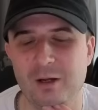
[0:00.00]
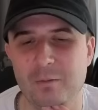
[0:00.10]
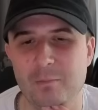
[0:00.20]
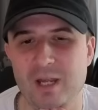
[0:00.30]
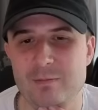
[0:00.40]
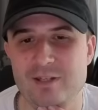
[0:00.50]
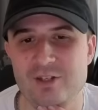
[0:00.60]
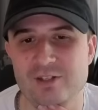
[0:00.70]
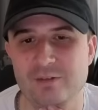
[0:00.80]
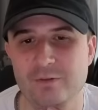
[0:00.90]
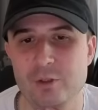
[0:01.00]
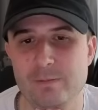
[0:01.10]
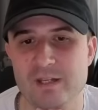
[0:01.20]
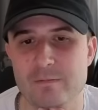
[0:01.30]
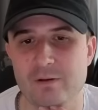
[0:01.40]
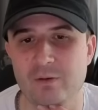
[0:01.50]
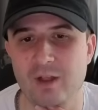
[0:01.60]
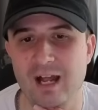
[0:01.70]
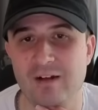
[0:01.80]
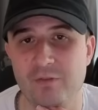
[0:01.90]
maybe just a few people,
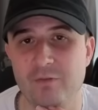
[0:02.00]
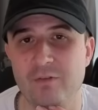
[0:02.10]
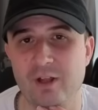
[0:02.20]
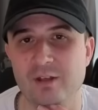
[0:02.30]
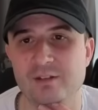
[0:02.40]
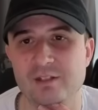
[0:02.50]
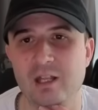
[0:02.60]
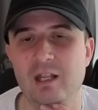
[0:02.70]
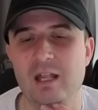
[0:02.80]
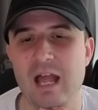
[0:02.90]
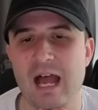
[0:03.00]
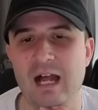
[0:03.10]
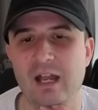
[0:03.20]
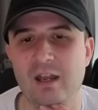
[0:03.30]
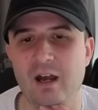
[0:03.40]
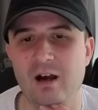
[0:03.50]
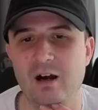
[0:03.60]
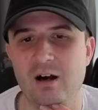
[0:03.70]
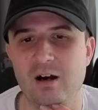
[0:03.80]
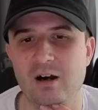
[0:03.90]
that have the funds and
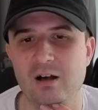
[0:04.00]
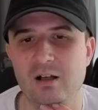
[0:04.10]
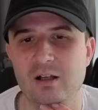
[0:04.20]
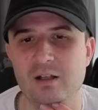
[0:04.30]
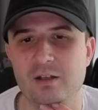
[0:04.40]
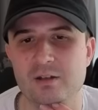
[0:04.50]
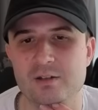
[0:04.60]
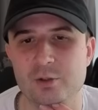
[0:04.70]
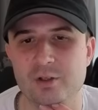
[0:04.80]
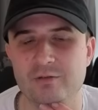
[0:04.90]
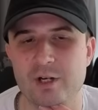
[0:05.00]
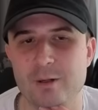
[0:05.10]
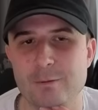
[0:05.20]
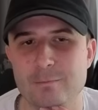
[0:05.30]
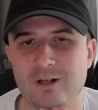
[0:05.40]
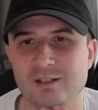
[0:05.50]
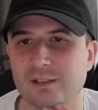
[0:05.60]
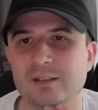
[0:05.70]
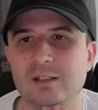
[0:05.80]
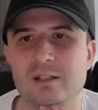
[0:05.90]
are doing a run up in price.
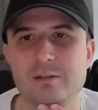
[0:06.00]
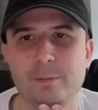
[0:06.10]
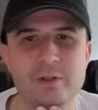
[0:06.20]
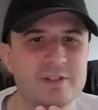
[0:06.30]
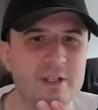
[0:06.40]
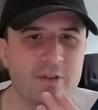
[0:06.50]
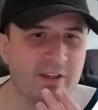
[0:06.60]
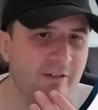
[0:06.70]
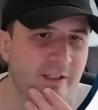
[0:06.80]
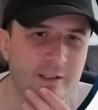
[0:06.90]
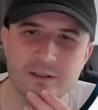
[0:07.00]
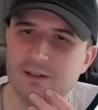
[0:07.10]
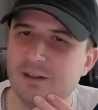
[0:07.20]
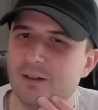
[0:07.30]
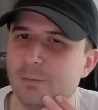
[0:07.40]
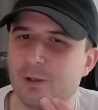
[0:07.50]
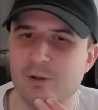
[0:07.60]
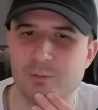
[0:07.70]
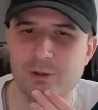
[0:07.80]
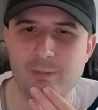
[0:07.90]
It's a conspiracy theory in the
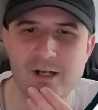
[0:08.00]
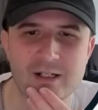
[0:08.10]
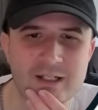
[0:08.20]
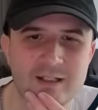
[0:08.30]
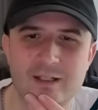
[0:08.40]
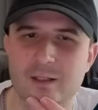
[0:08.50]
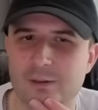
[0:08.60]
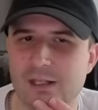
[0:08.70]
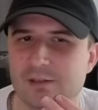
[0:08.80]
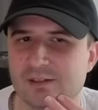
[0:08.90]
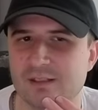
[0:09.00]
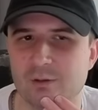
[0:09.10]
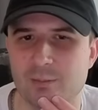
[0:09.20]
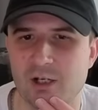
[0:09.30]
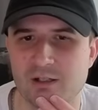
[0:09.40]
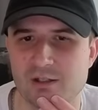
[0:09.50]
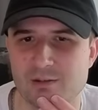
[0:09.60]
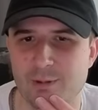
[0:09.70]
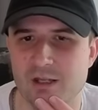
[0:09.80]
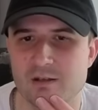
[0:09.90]
Pokemon market, in the sealed market
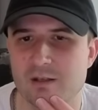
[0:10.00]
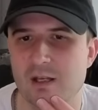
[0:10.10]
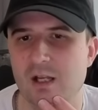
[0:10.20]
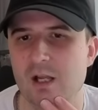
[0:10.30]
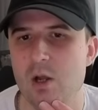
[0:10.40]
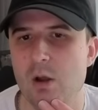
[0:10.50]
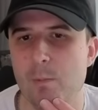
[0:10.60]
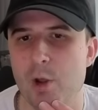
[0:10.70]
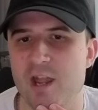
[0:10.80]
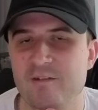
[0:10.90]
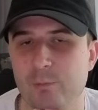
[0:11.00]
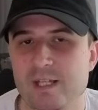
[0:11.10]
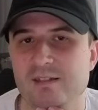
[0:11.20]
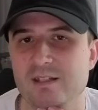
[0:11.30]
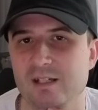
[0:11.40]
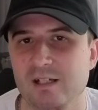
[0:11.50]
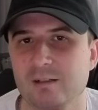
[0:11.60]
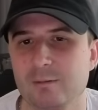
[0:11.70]
space. But if we see it